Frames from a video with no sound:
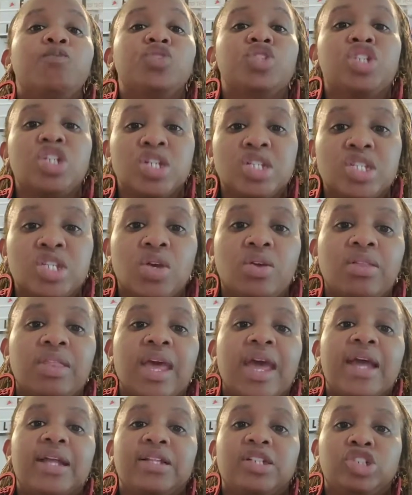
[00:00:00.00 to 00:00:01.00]
just so
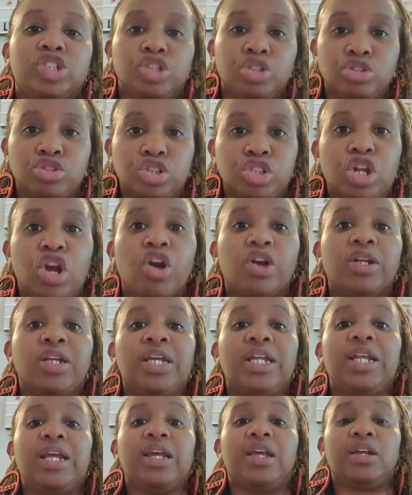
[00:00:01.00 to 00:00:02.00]
that the children are
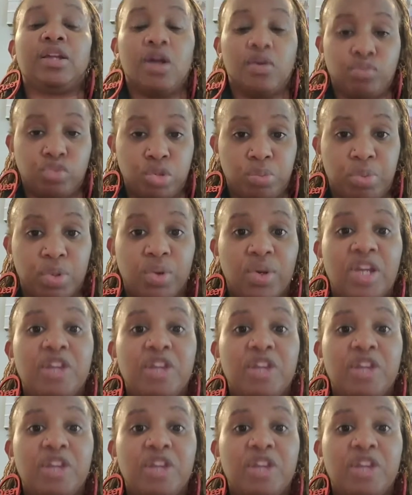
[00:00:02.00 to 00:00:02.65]
getting comfortable